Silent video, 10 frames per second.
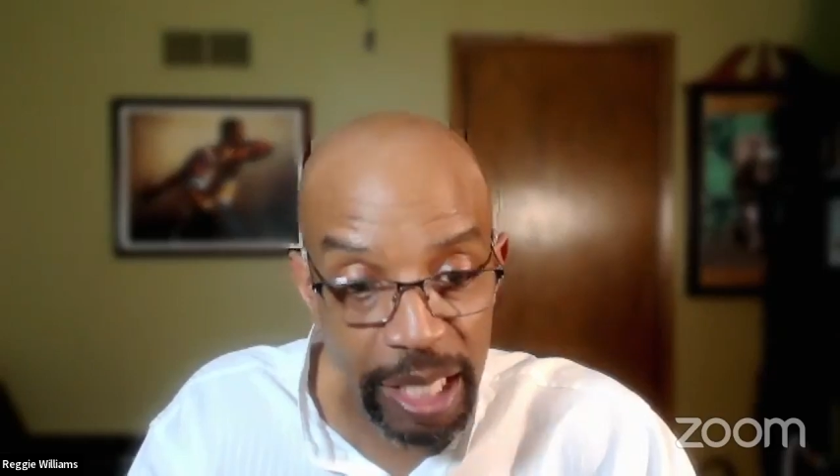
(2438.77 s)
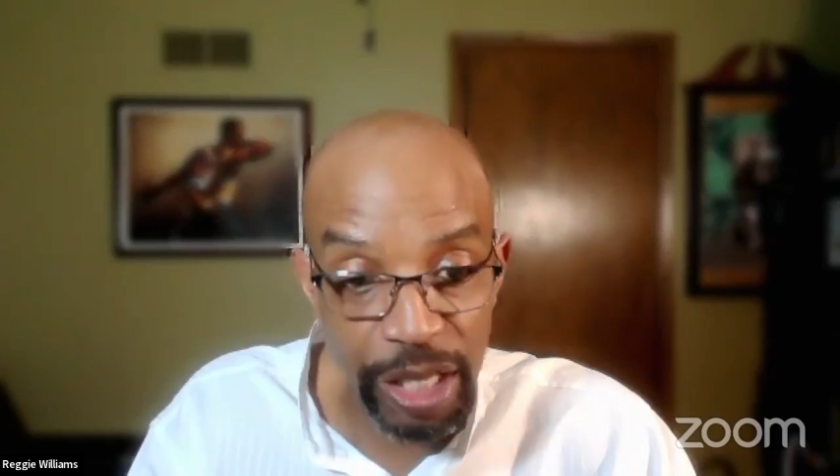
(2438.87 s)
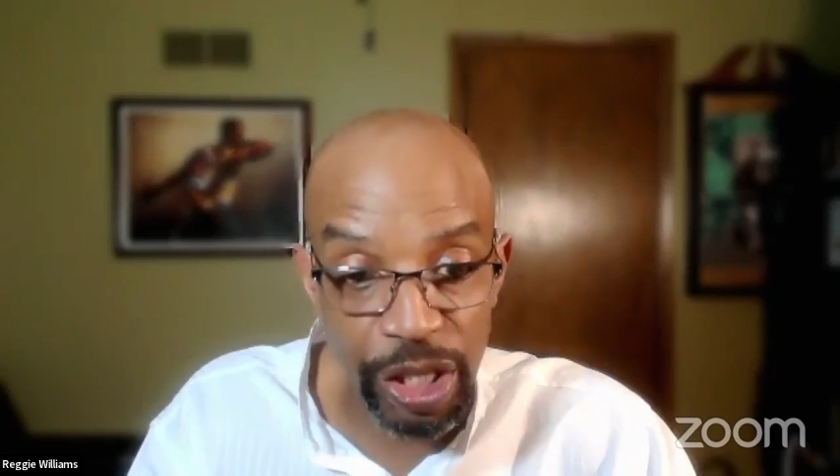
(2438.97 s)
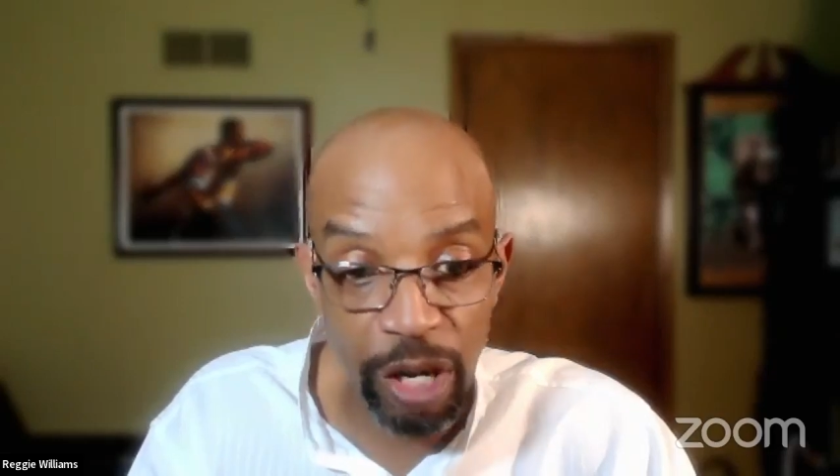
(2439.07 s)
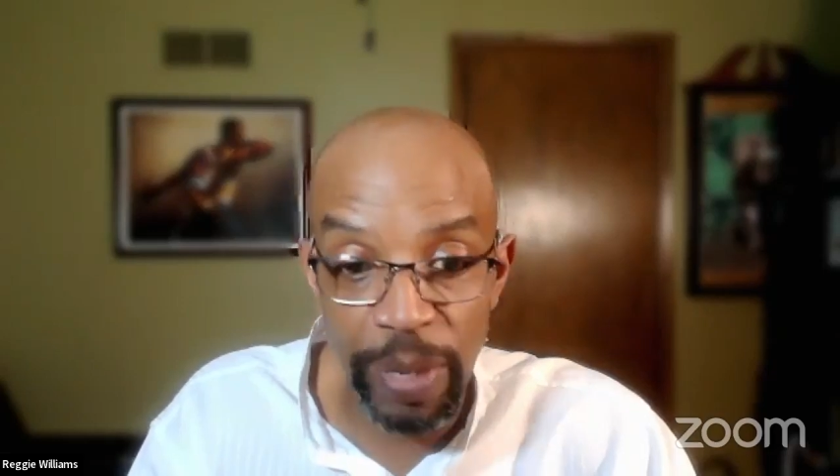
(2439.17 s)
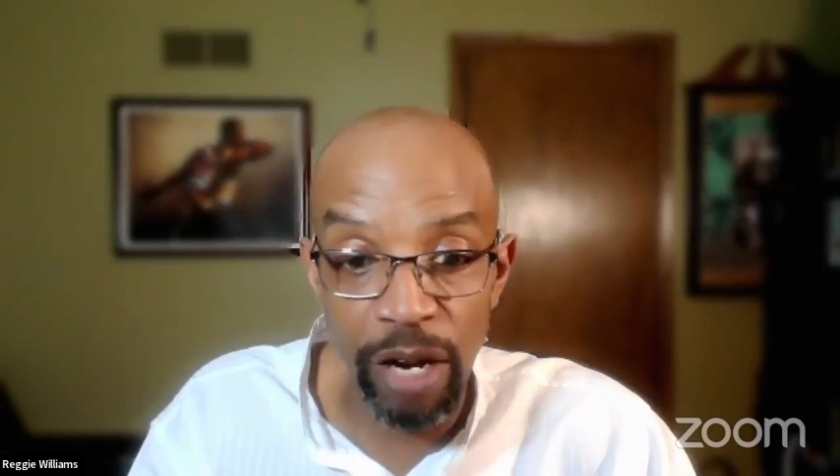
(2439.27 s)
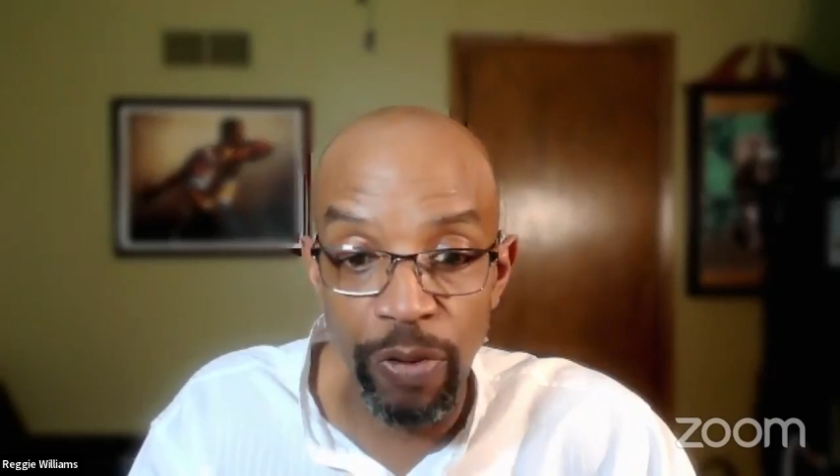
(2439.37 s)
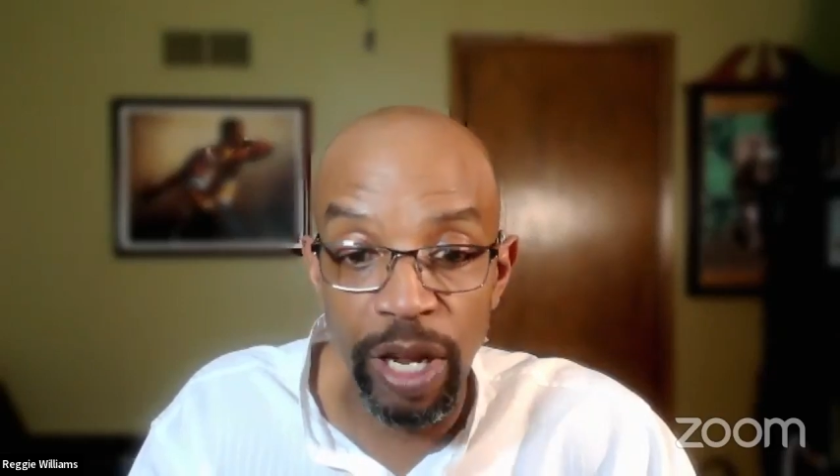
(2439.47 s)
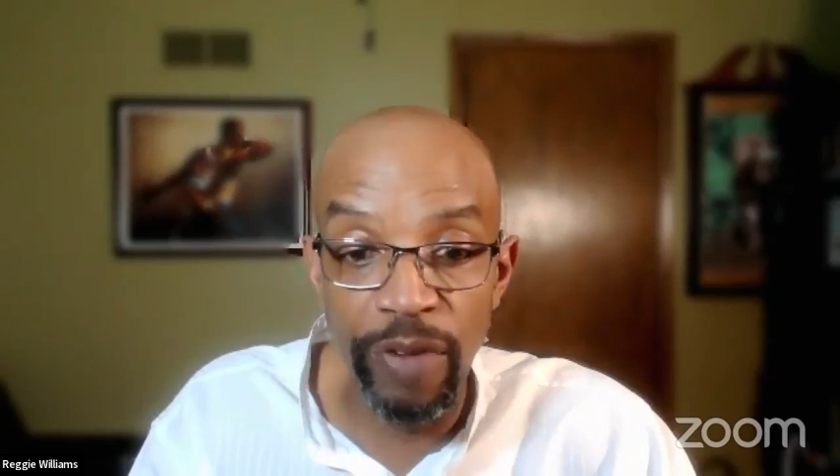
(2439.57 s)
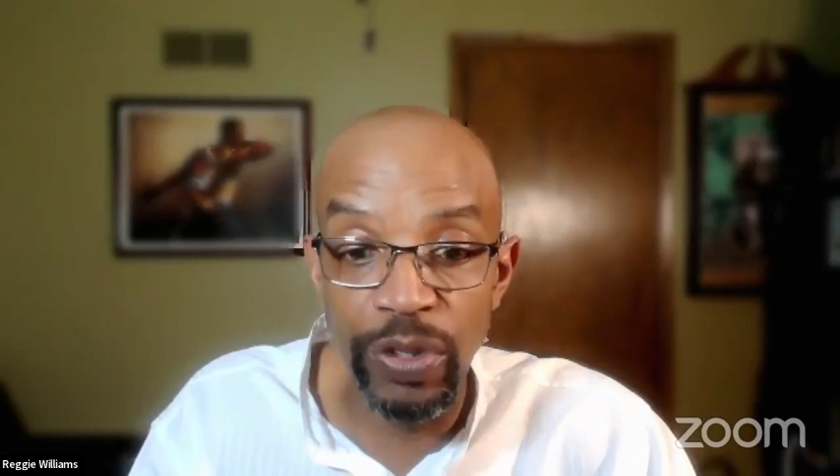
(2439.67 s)
Jeremiah
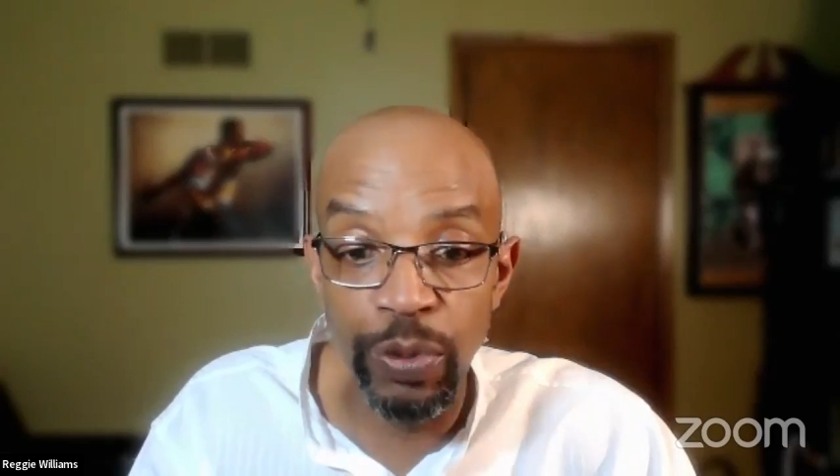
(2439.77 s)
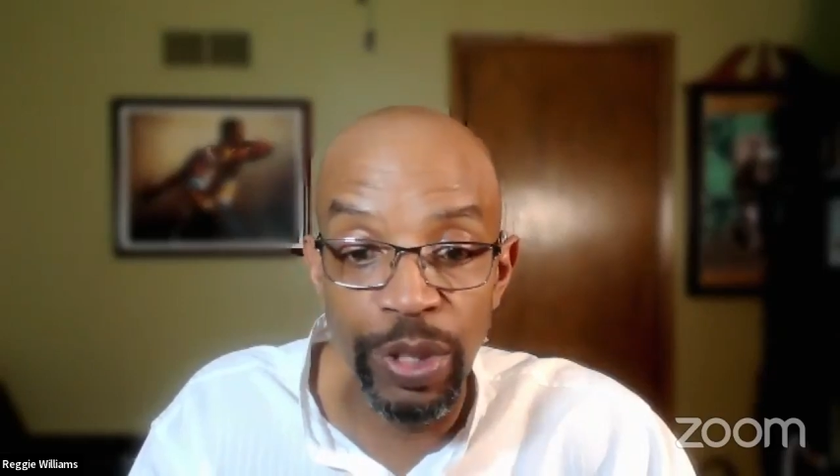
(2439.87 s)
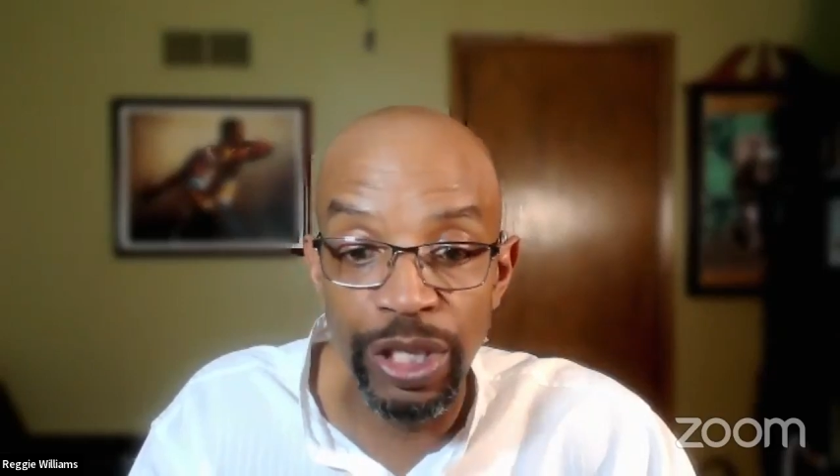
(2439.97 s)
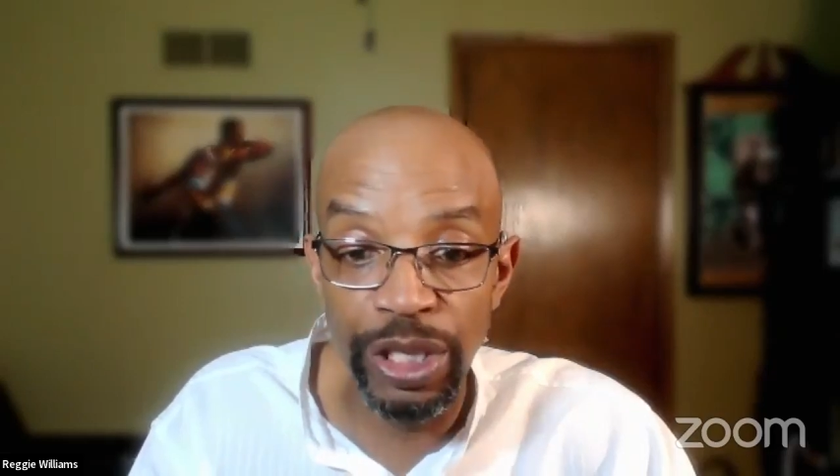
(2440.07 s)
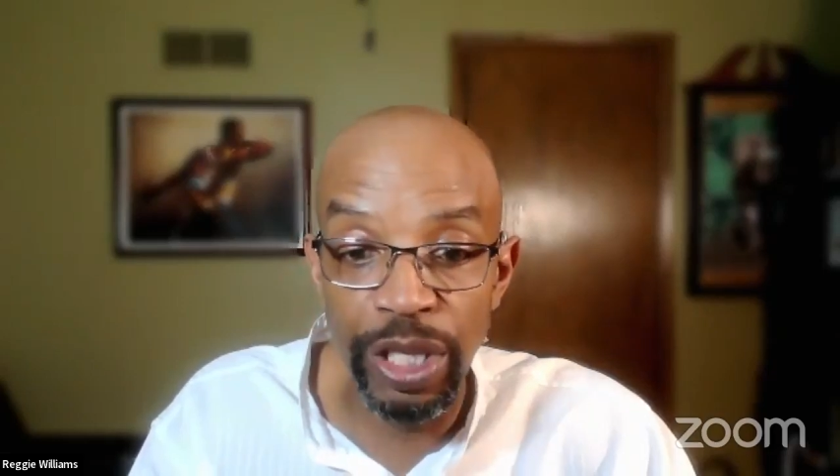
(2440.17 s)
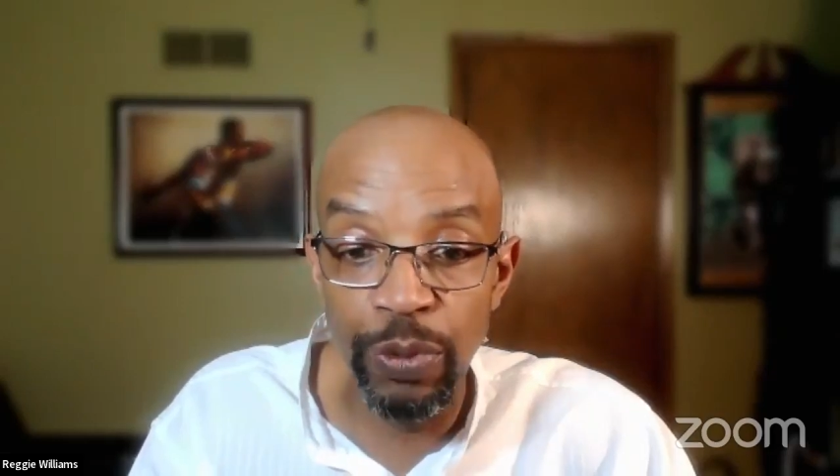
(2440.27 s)
Reeves, when she